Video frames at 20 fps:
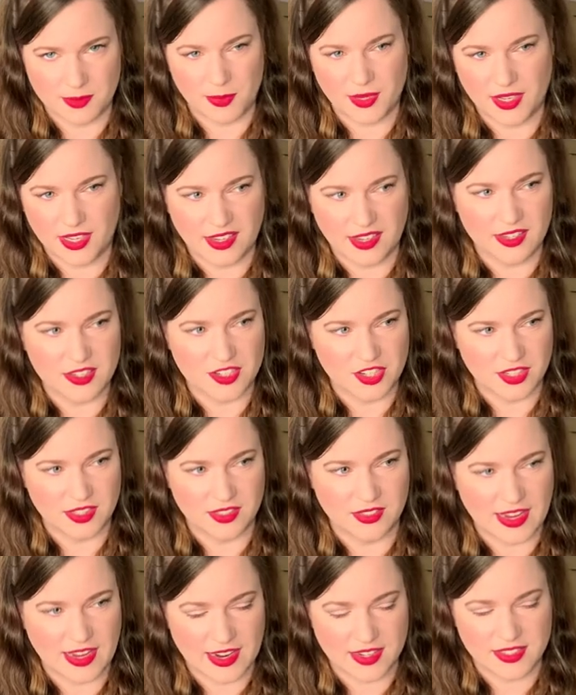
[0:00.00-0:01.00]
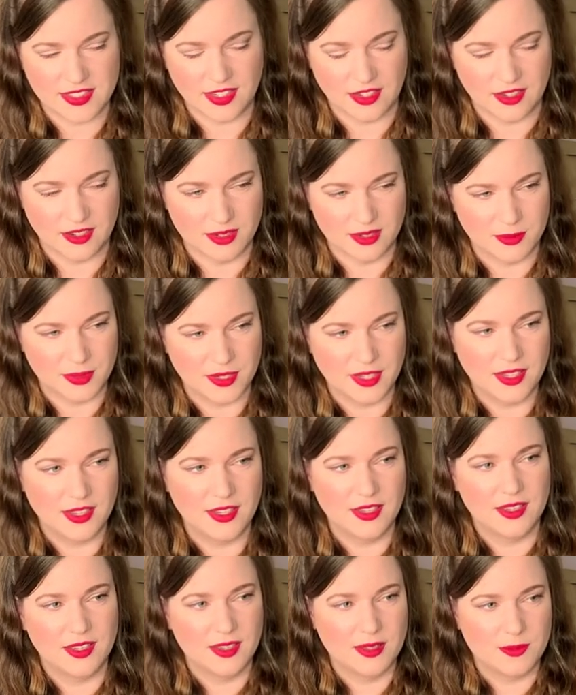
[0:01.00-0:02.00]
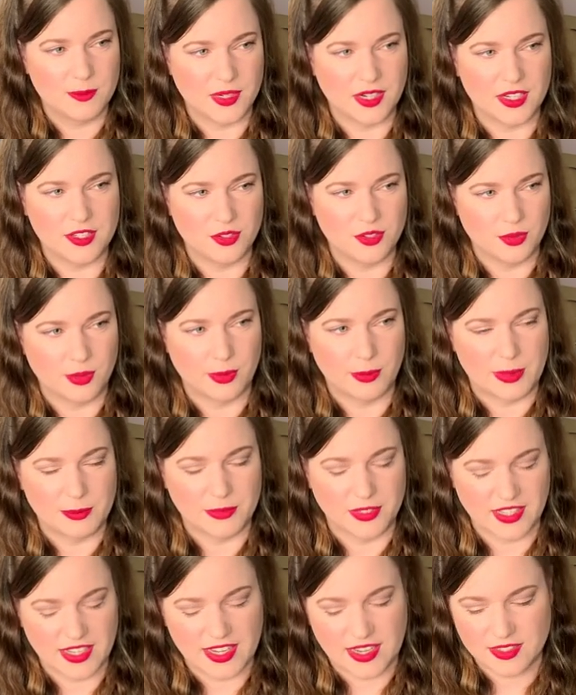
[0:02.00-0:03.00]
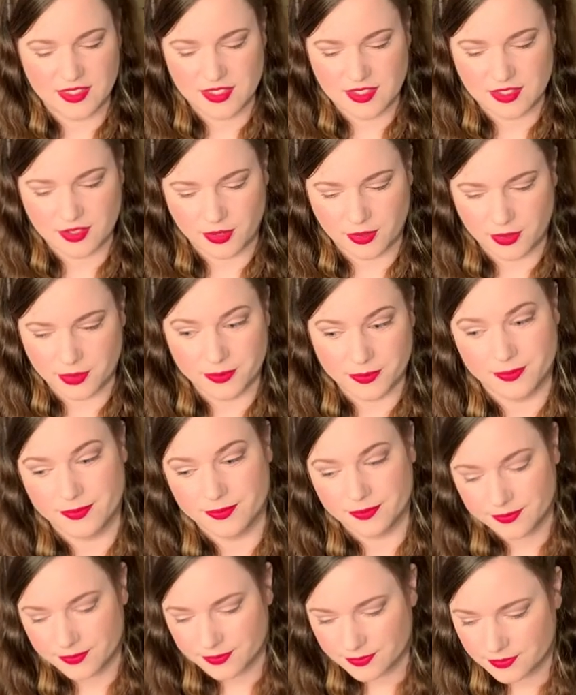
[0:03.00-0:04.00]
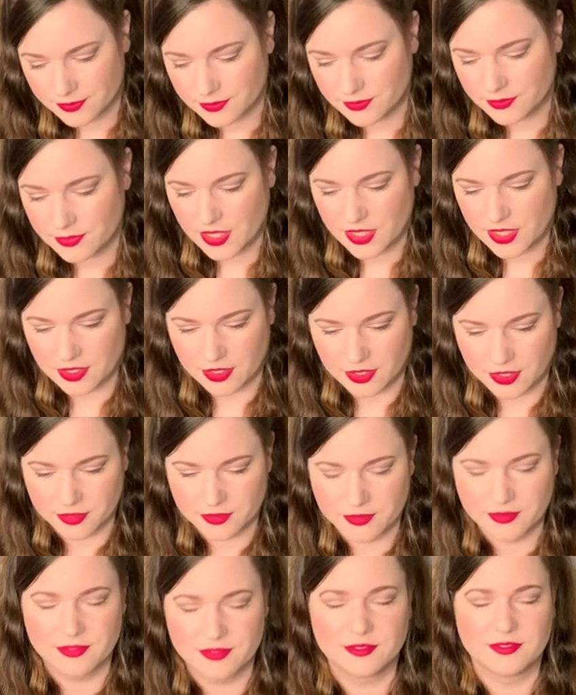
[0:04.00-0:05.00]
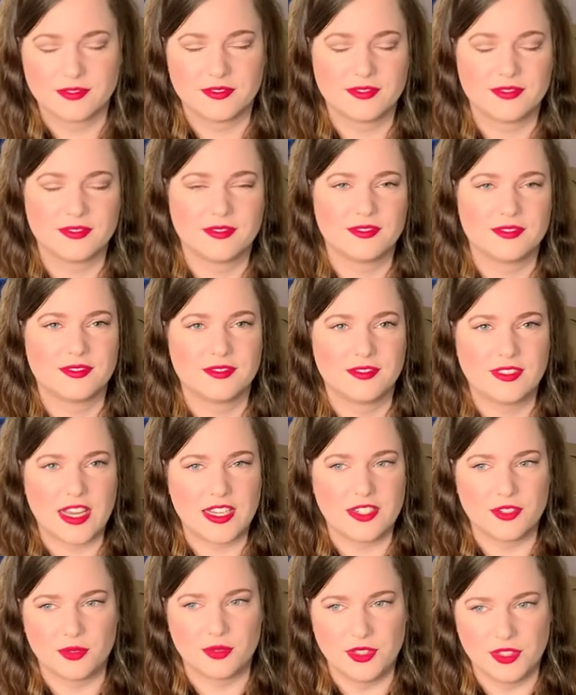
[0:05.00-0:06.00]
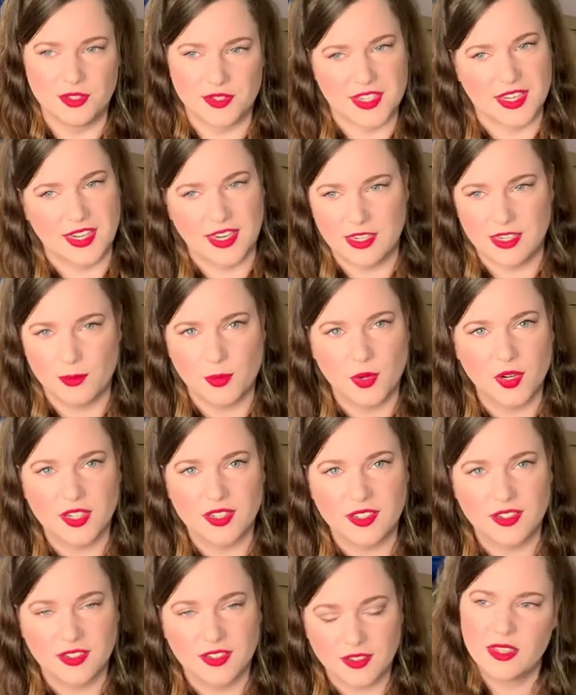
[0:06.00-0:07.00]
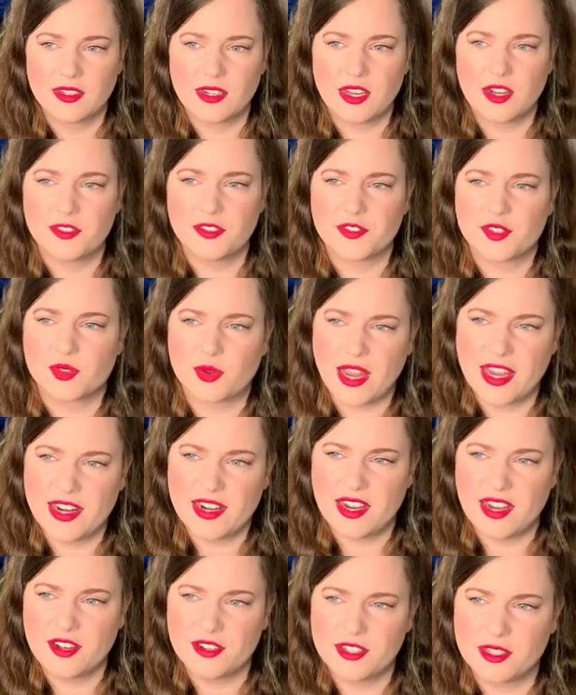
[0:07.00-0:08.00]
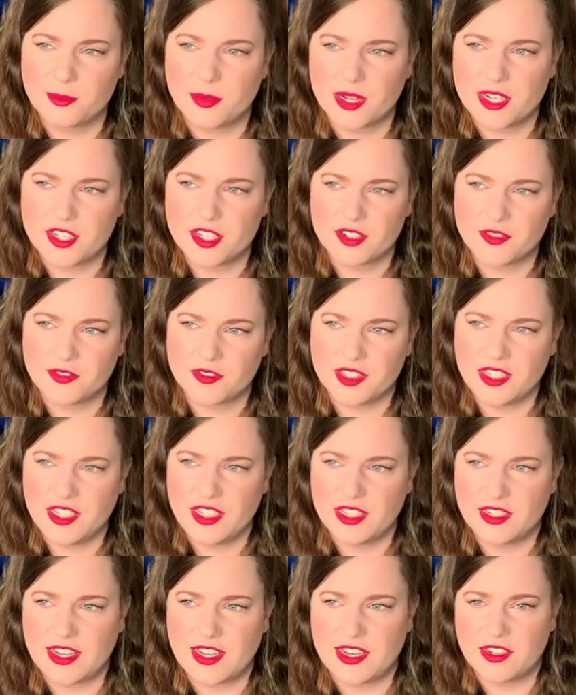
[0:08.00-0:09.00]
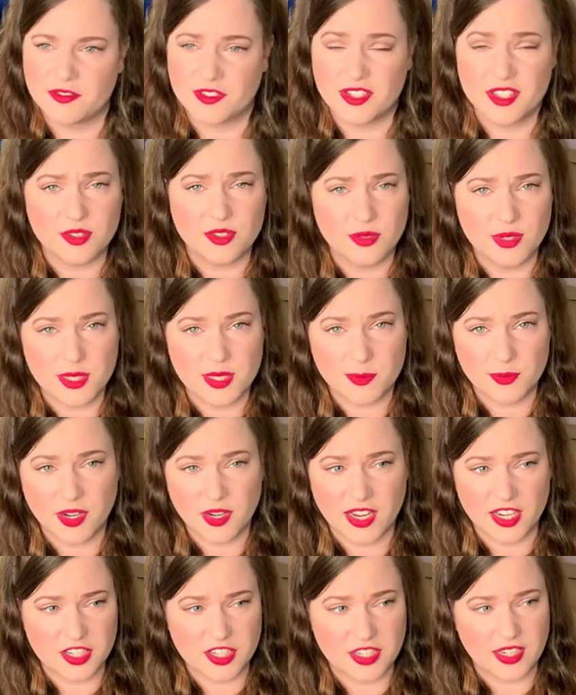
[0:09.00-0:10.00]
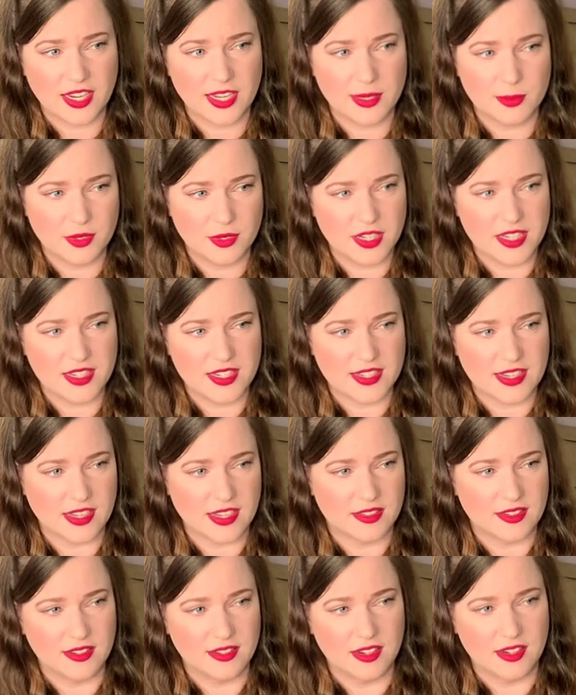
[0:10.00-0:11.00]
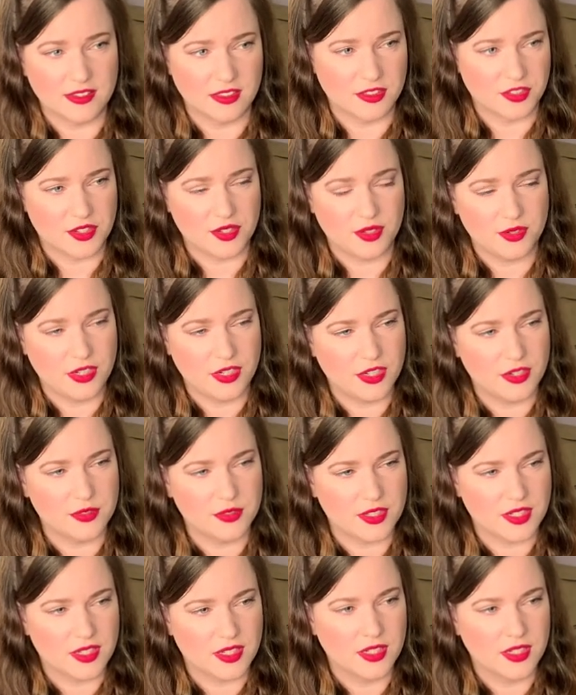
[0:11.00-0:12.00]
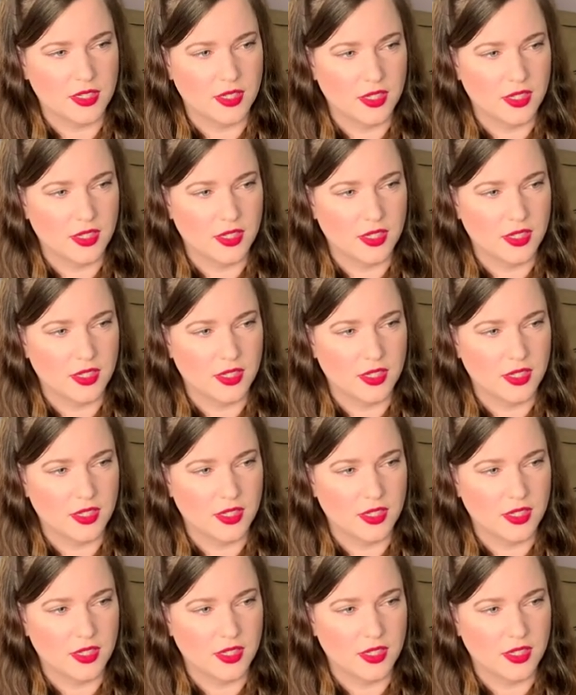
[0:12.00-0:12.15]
the Play engine acting up, but I do remember that. So, you know, I don't use it anymore. Now, I've tried out a bunch of the Native Instruments percussion libraries at other studios.